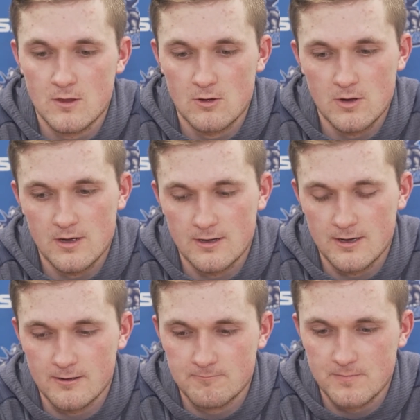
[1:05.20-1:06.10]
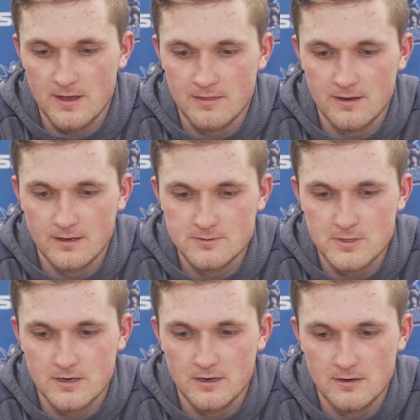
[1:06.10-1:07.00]
No, I think it's
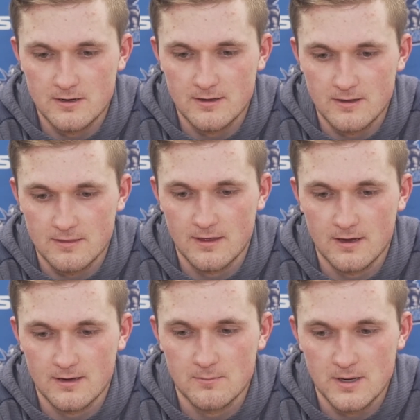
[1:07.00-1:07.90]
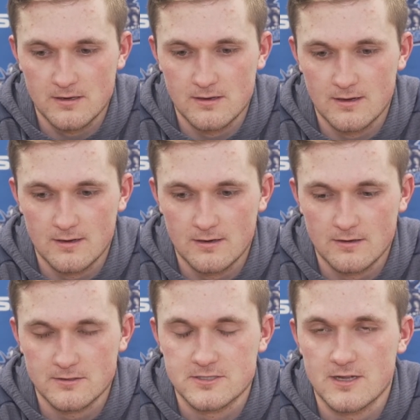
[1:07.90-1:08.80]
been good. I think I made
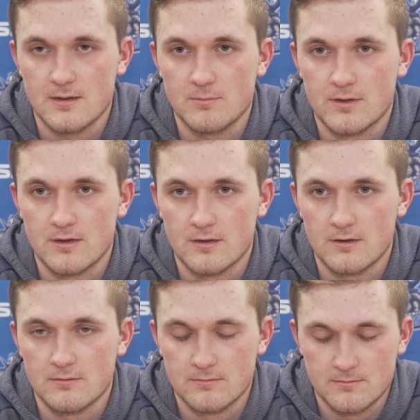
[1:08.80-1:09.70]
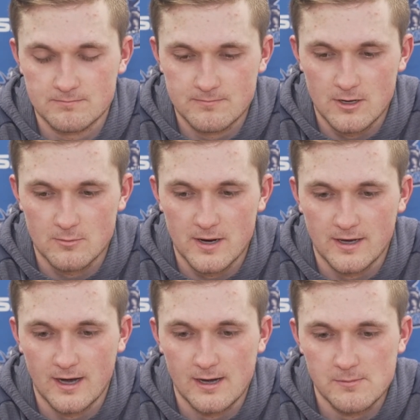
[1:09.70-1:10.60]
another step on my
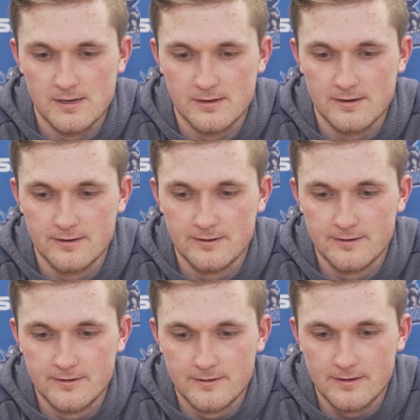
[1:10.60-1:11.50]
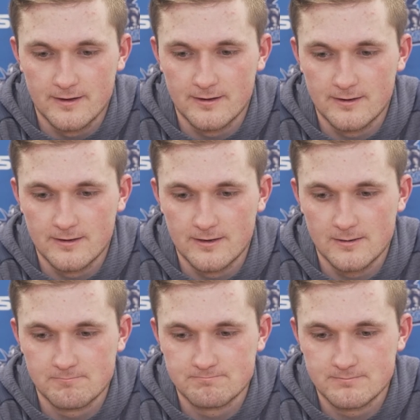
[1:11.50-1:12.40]
game, and
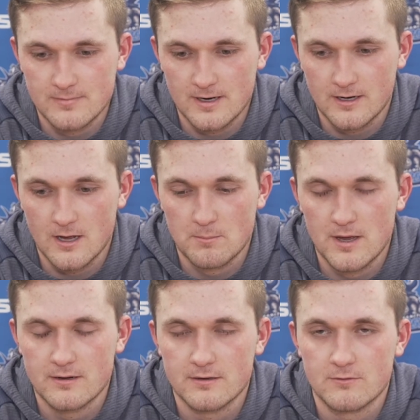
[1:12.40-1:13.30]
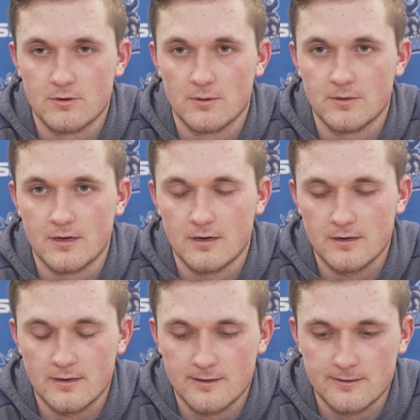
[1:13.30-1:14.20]
I got better throughout the
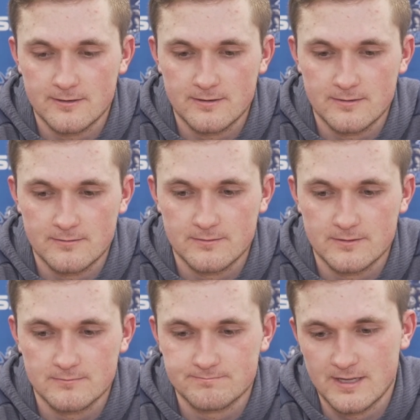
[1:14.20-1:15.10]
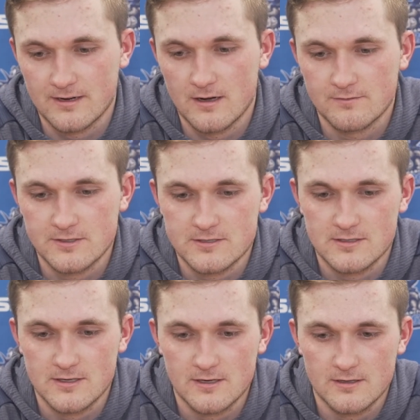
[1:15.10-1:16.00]
year. And like
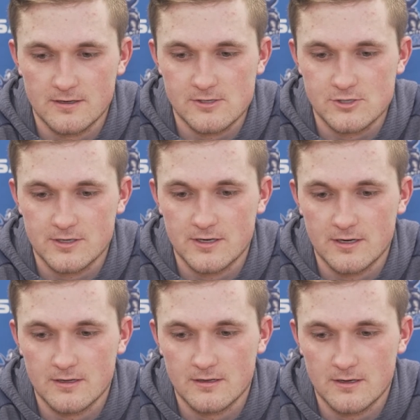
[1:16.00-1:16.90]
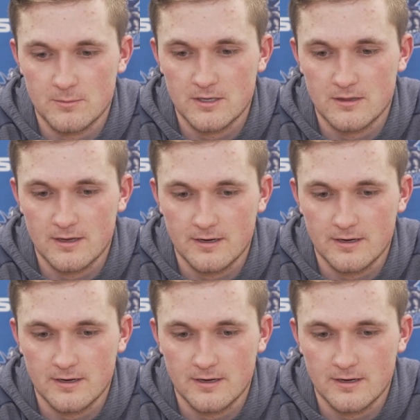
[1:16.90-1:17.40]
obviously the injury a little bit